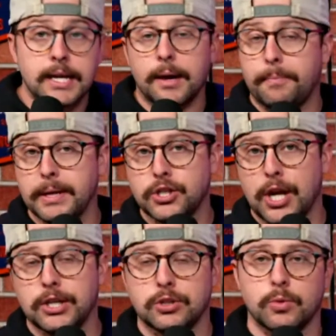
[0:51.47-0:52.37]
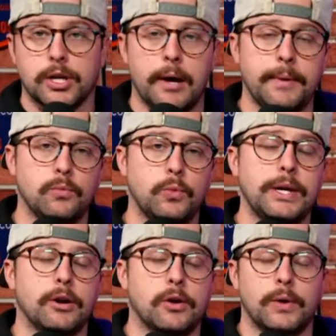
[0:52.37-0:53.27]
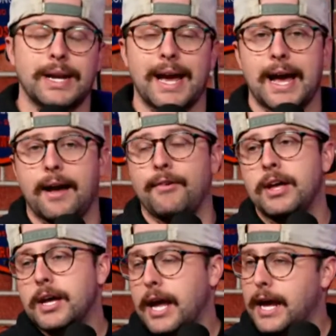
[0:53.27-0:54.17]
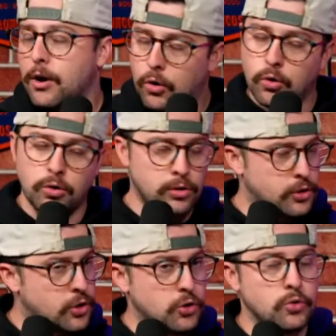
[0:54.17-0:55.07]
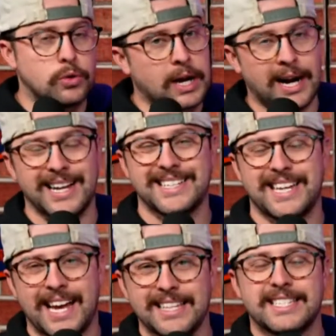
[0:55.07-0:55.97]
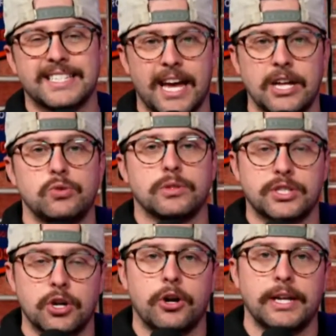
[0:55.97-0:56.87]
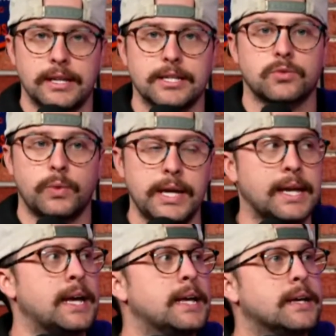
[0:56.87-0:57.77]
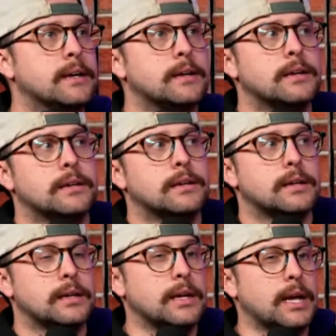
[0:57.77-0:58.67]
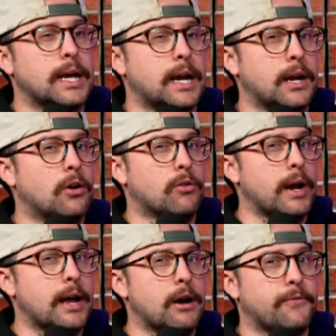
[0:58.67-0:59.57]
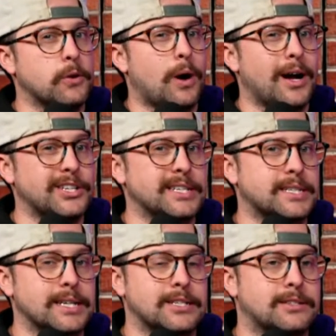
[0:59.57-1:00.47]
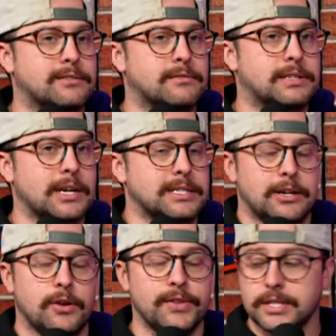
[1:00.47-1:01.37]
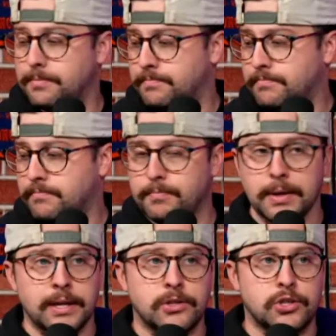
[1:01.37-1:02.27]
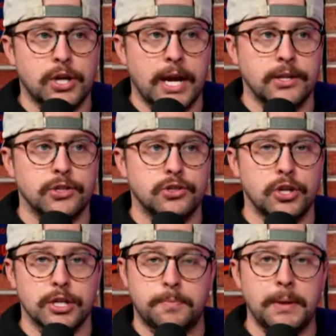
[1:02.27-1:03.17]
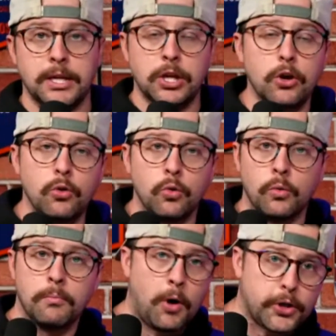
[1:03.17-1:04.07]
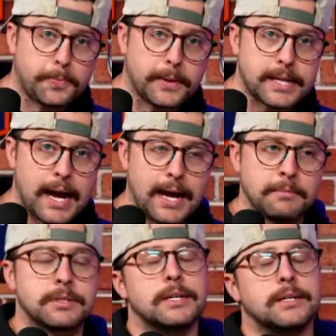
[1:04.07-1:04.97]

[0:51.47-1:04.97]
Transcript: Big changes were coming. We are going to have a whole new content schedule starting this week. And I know right now, if you're watching, it's like, Jesse, I don't know if this is a big change. It's just been you multiple times.